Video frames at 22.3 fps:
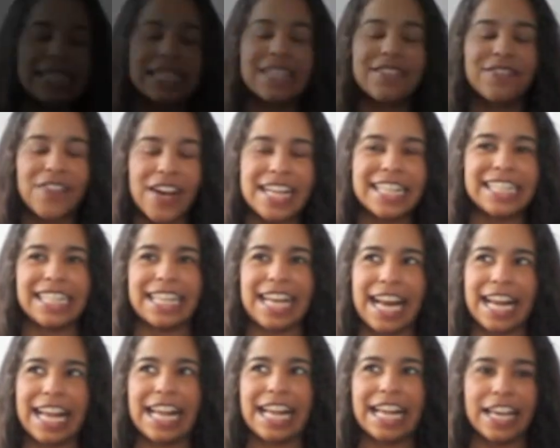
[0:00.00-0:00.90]
advice that
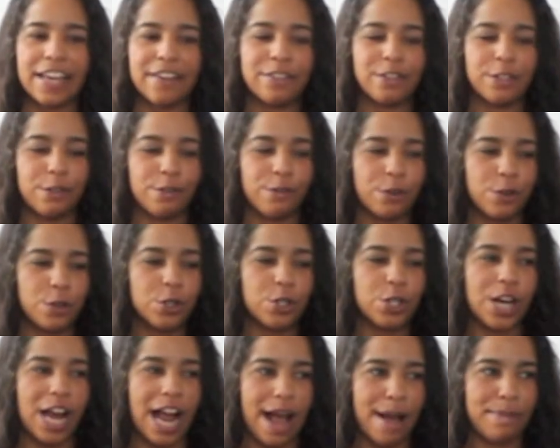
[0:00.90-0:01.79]
I can give to
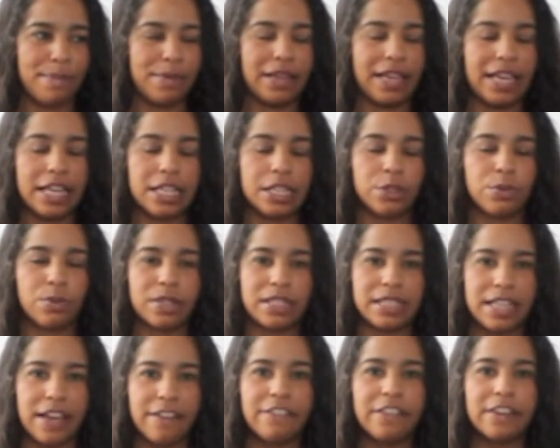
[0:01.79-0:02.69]
future applicants
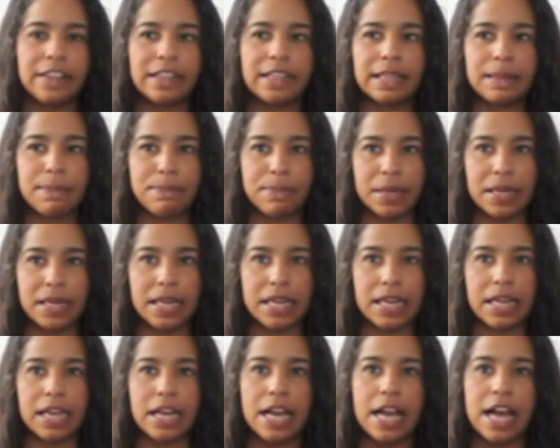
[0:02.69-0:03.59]
would definitely
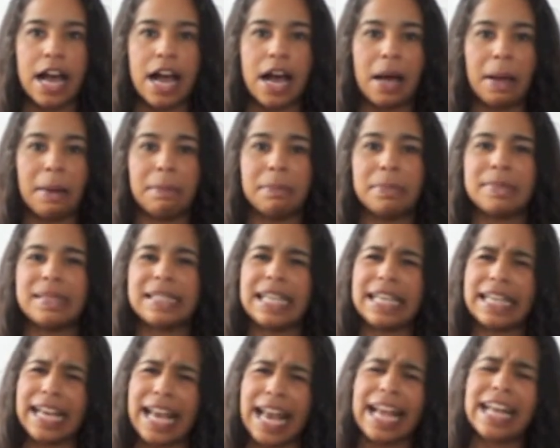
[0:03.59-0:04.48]
be um,
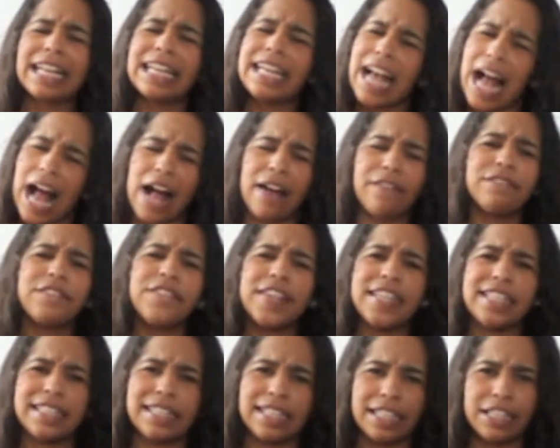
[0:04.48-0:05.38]
to gain
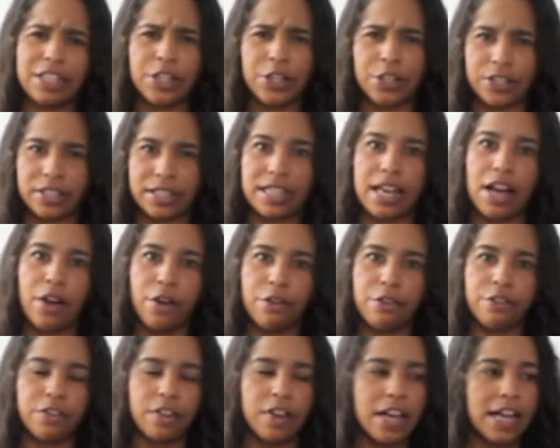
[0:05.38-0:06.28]
confidence in
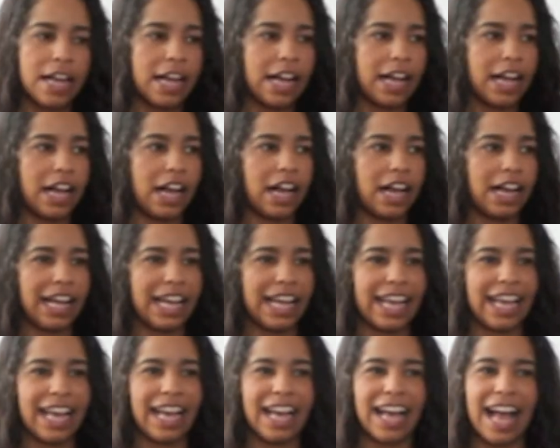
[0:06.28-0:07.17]
yourself.
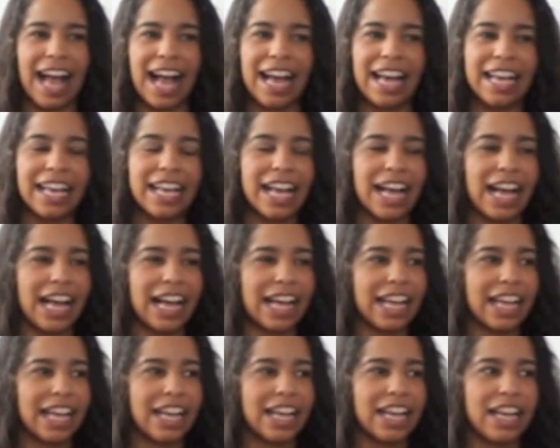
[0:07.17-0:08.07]
I
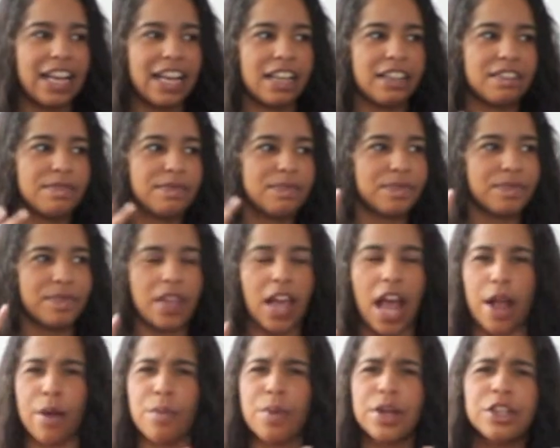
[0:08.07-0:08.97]
I
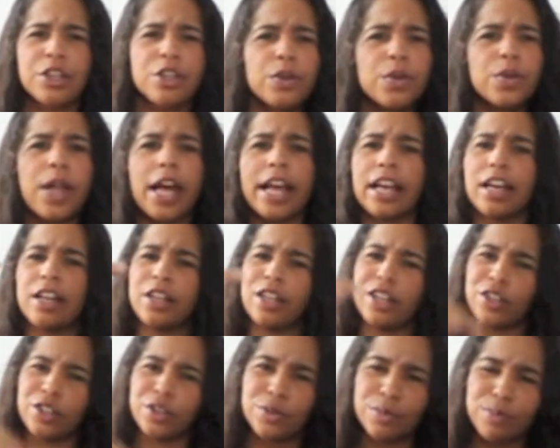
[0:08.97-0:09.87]
I went through like
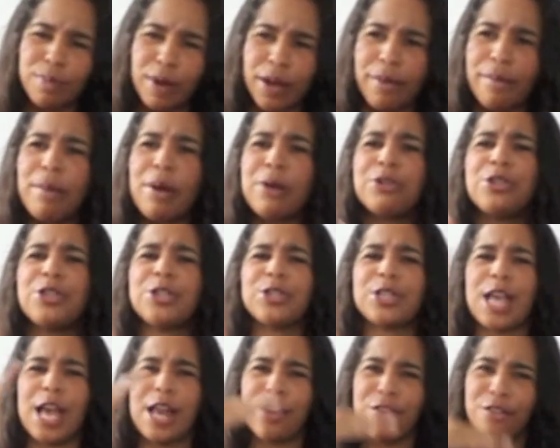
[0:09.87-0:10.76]
a my
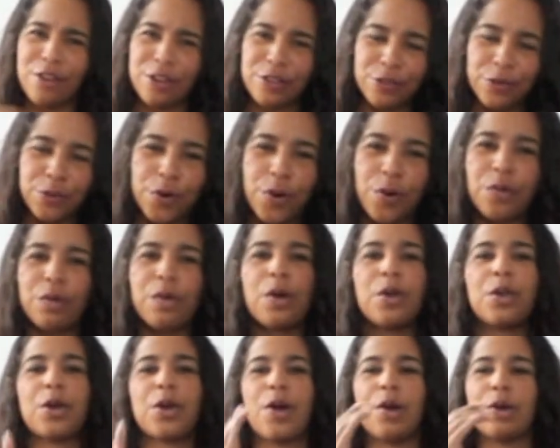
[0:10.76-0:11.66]
emotions kind of went through a
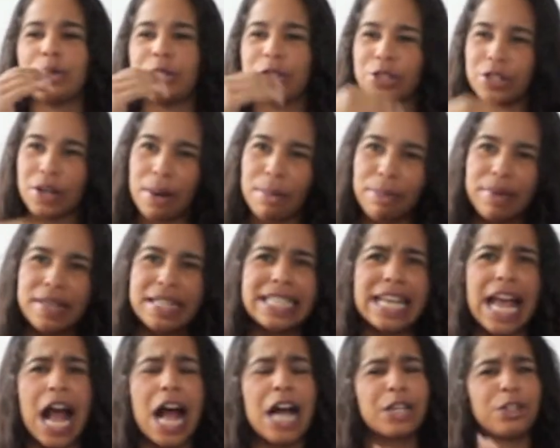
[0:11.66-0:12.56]
roller coaster up and
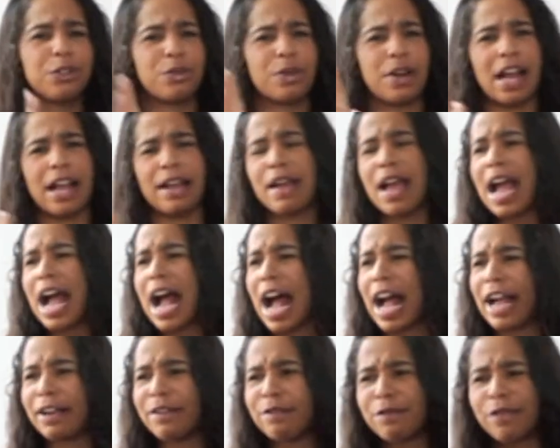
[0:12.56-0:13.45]
down where I,
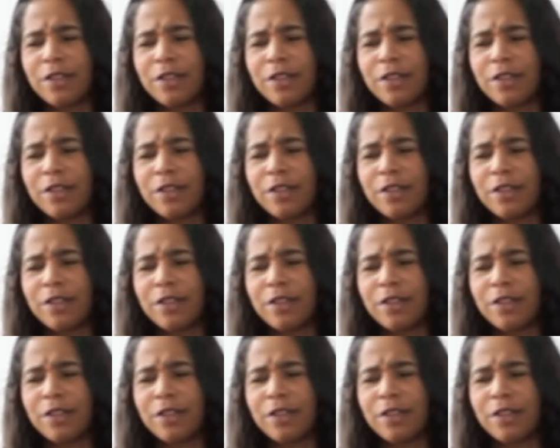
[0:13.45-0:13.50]
I